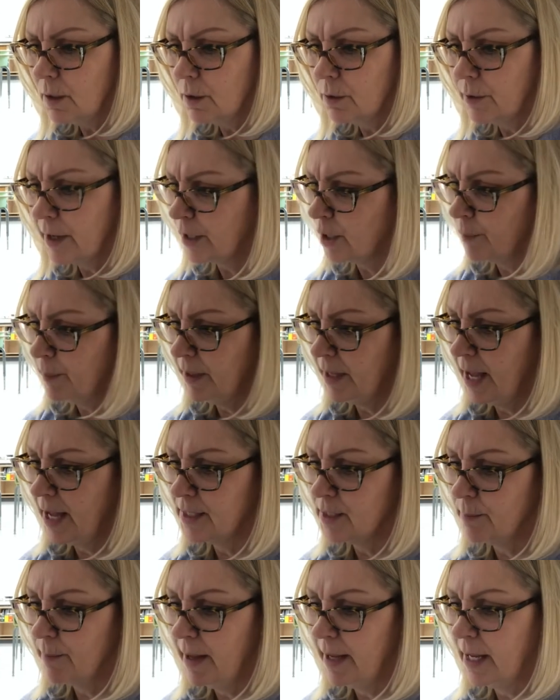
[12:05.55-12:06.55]
Gregor began
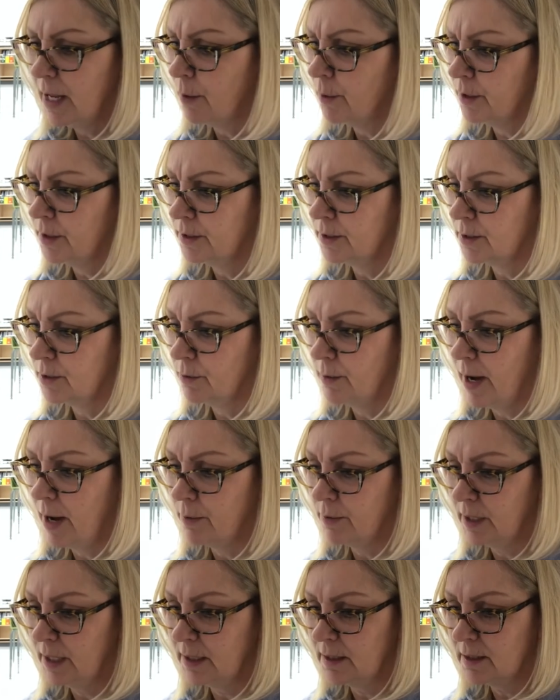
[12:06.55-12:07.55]
to make out his
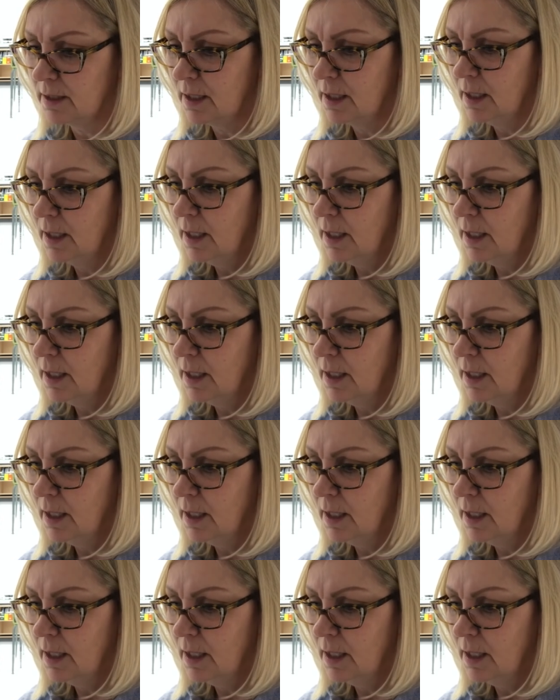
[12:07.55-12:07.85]
surroundings.